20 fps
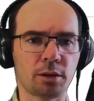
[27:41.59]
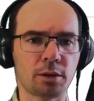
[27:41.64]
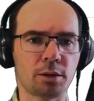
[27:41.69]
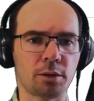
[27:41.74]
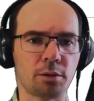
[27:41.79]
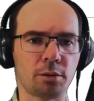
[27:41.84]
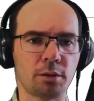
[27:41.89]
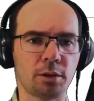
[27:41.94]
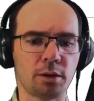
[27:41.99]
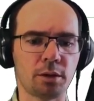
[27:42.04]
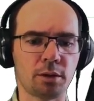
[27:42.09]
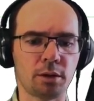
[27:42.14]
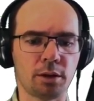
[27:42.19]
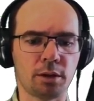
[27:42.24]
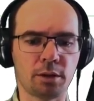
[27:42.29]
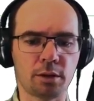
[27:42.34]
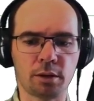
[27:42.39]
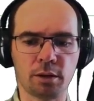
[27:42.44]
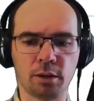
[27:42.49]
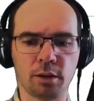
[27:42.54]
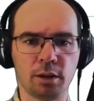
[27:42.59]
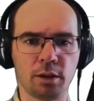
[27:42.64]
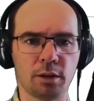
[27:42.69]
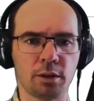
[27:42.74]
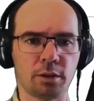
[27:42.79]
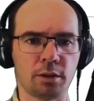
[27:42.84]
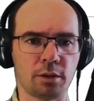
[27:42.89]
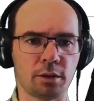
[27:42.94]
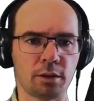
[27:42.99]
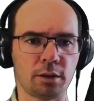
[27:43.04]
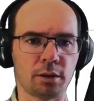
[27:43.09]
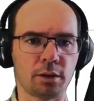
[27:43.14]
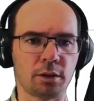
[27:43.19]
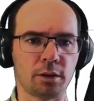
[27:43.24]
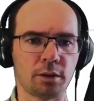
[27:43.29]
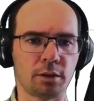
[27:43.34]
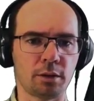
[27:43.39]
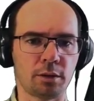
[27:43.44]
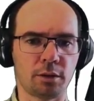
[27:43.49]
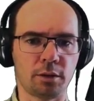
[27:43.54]
So let's
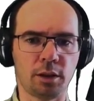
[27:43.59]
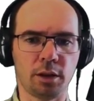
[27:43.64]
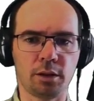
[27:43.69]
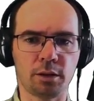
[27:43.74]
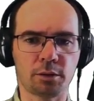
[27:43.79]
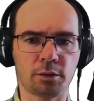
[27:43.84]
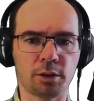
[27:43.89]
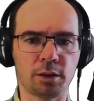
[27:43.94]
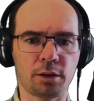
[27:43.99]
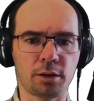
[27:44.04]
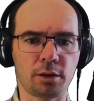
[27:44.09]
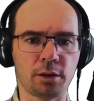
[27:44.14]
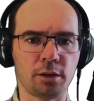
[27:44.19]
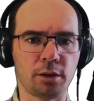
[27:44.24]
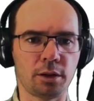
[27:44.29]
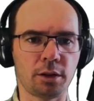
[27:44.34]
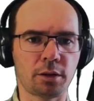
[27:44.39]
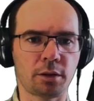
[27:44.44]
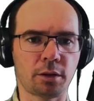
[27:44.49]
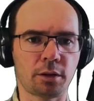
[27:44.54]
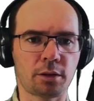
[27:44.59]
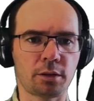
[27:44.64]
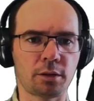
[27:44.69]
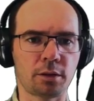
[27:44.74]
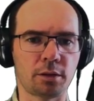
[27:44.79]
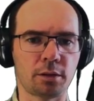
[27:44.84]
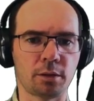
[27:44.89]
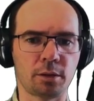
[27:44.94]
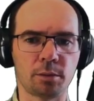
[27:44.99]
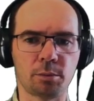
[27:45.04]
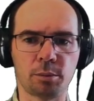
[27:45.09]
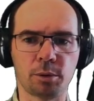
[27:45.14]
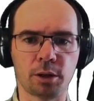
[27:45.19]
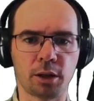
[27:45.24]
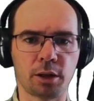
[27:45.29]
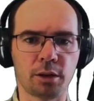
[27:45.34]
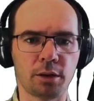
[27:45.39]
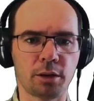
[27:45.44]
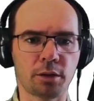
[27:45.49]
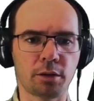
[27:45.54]
increase the list by
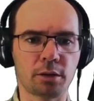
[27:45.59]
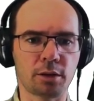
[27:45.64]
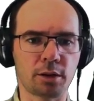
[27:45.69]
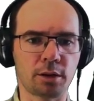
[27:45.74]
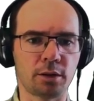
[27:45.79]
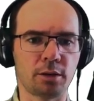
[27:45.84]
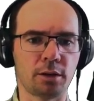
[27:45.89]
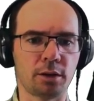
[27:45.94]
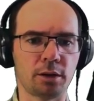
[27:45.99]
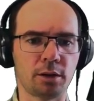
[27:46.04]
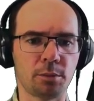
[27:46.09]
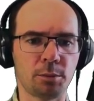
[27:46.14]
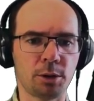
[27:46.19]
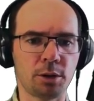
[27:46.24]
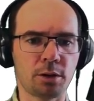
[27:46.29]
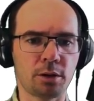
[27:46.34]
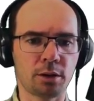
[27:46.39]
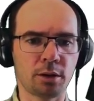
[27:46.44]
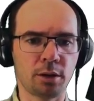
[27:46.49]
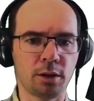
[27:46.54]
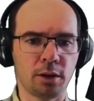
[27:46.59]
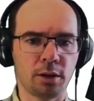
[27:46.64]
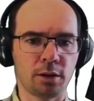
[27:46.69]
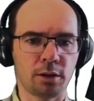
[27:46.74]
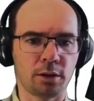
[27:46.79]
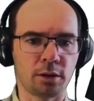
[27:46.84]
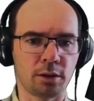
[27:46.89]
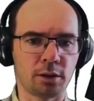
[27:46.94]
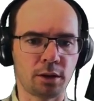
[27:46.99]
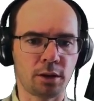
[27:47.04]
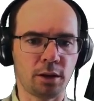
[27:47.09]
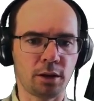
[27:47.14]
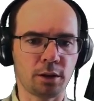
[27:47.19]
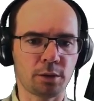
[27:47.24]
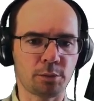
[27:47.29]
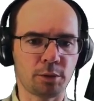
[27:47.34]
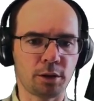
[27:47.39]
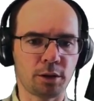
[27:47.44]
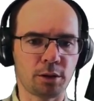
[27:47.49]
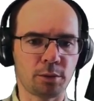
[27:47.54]
another 10 elements, and here
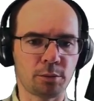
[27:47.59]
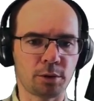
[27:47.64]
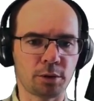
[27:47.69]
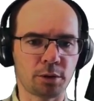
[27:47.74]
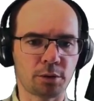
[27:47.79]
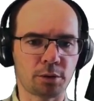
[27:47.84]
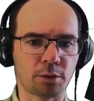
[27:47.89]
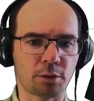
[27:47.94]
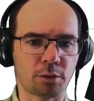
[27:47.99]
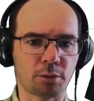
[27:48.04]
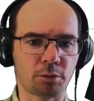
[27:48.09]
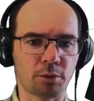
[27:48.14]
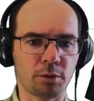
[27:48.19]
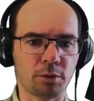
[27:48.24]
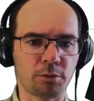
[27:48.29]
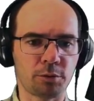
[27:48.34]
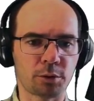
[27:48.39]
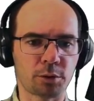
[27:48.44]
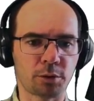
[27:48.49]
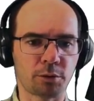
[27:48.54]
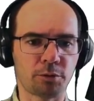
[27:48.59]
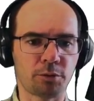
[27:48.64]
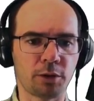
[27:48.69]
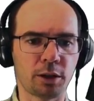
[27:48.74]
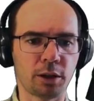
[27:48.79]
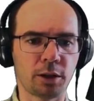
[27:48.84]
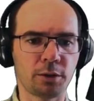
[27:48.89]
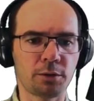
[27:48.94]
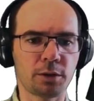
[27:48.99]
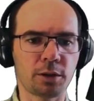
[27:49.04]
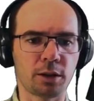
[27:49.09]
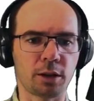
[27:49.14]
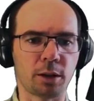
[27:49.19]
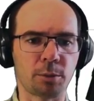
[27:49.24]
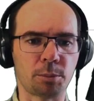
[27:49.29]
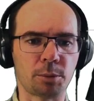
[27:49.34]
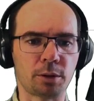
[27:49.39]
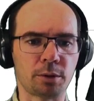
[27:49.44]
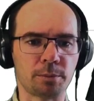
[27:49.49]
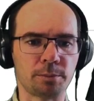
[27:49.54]
we need 1, 2, 3, 4, 5
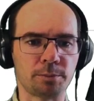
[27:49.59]
steps,